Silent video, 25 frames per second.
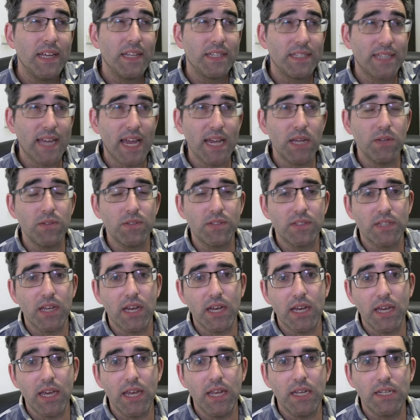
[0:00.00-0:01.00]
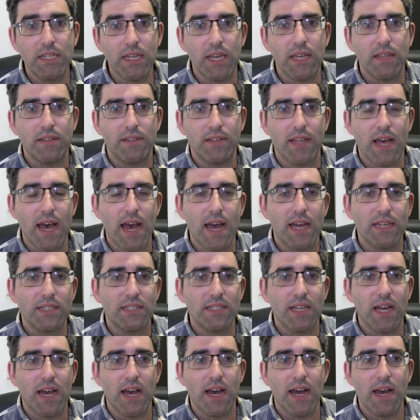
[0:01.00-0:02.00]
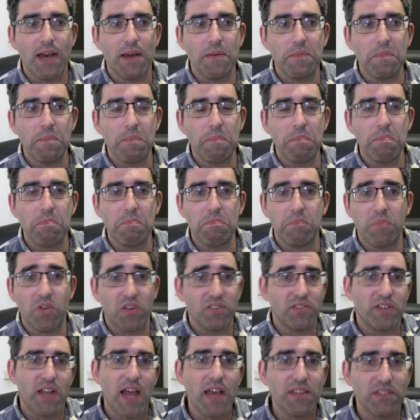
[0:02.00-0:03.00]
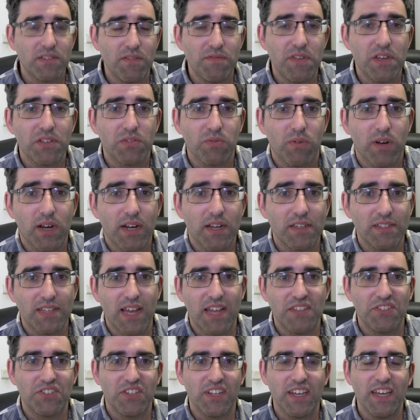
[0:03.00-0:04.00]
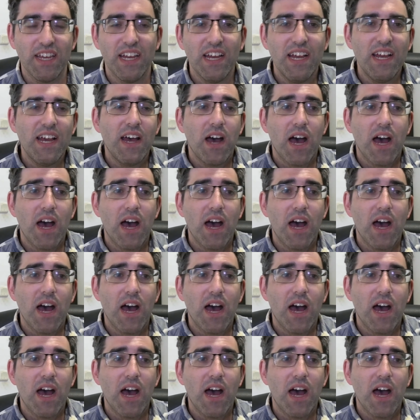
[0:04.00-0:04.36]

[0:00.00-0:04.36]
Downside is that there's less of this work essentially,